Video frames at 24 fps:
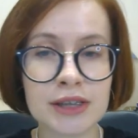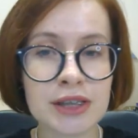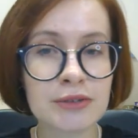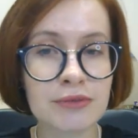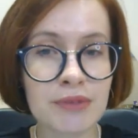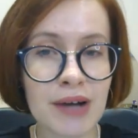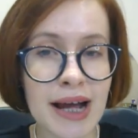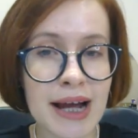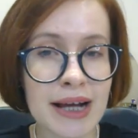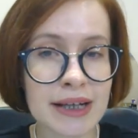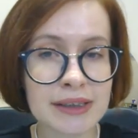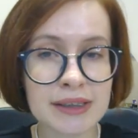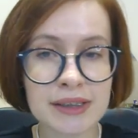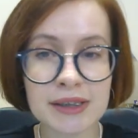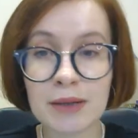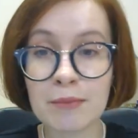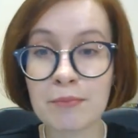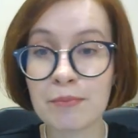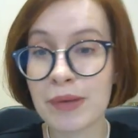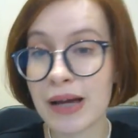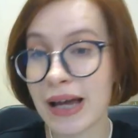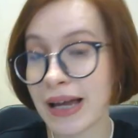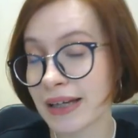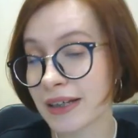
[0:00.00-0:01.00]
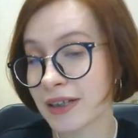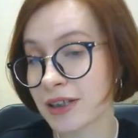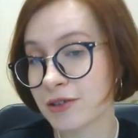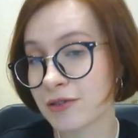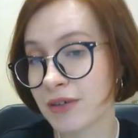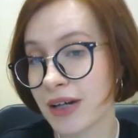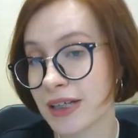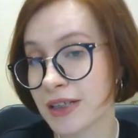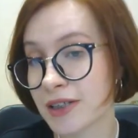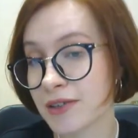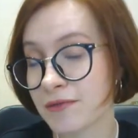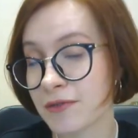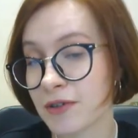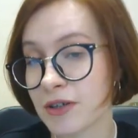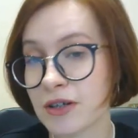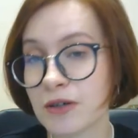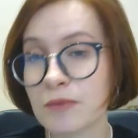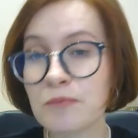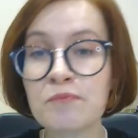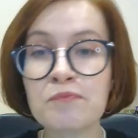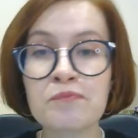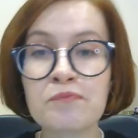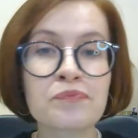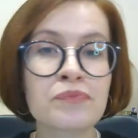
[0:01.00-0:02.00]
direct bank
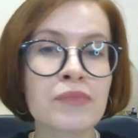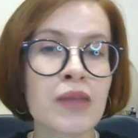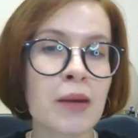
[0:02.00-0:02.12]
transfer.